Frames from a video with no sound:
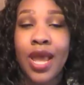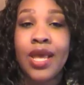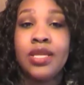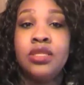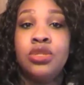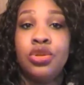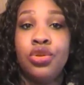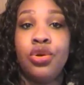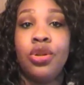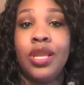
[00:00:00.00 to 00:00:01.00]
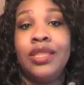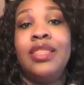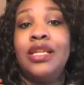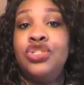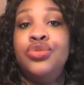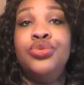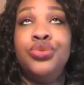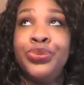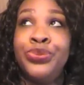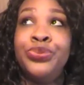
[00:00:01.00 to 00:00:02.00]
as, you know, that
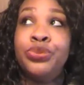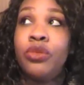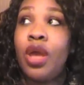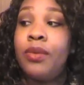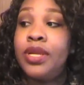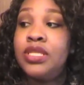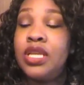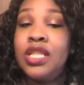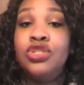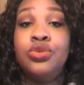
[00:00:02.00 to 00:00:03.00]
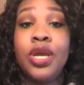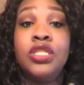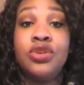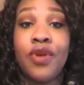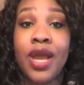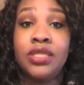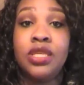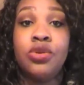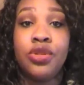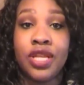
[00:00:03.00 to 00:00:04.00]
you, how would I say, that you
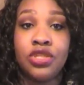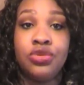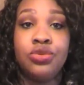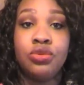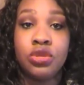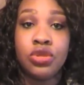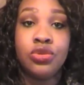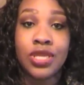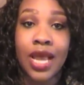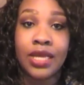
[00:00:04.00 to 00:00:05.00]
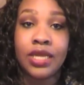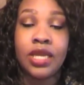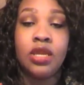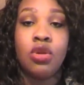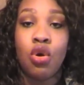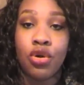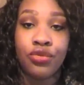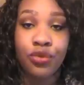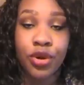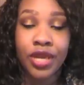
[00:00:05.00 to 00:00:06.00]
interacted or that you signed in on
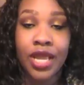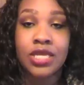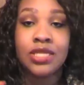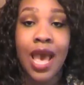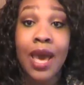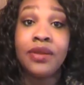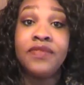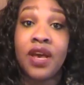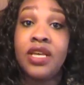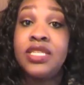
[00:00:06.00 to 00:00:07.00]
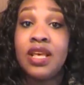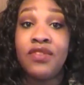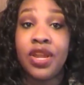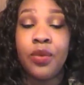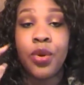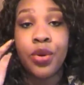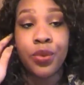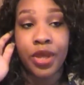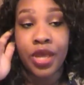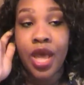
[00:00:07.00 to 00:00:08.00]
4 days out of a 7-day work
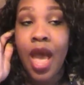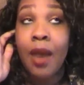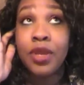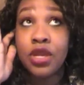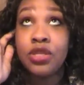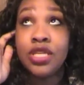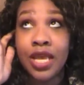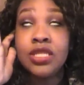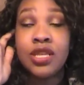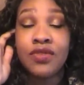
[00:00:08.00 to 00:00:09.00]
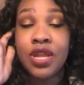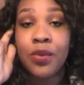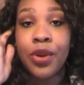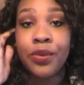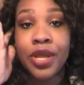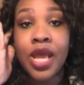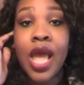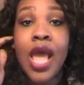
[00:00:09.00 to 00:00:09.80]
week. I mean, yeah, 7-day work week.